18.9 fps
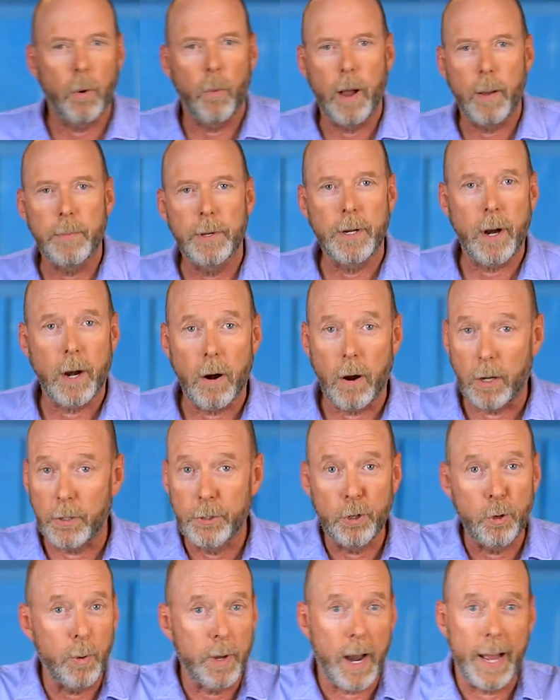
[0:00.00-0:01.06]
webinar, I'll
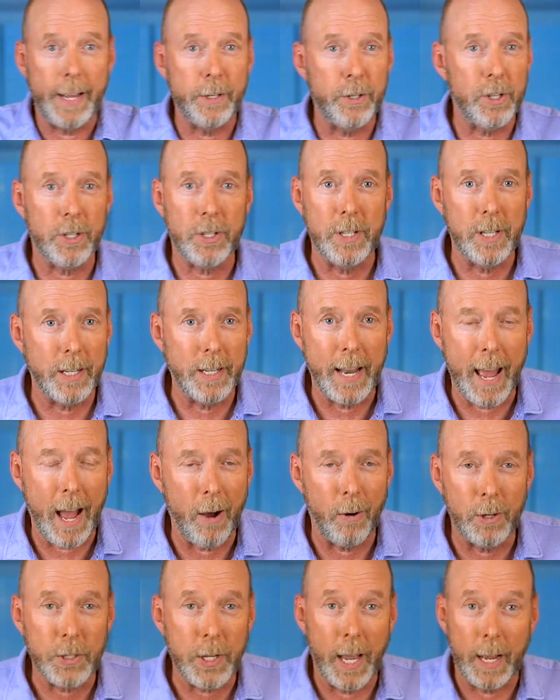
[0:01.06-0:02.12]
do what I just did
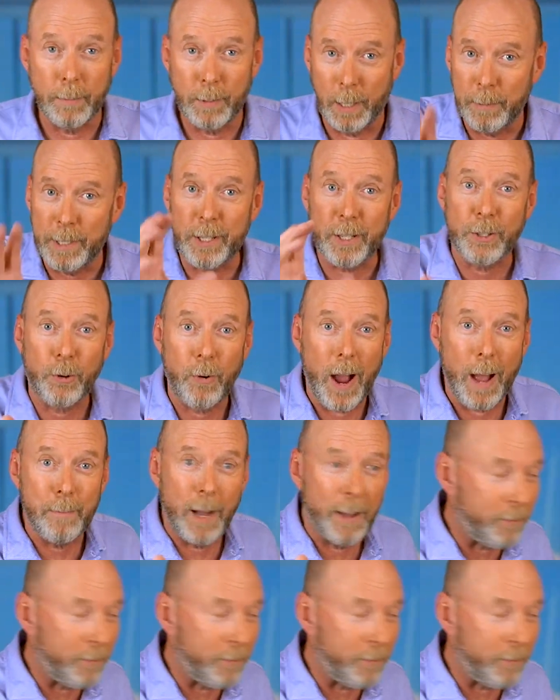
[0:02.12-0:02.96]
now. I'll say, let me just grab my